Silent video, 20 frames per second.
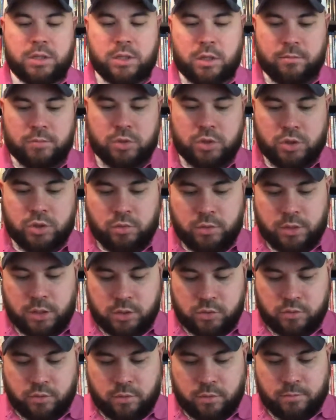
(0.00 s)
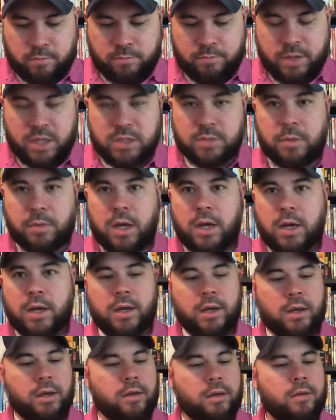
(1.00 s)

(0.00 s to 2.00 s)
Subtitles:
up two things from Best Buy.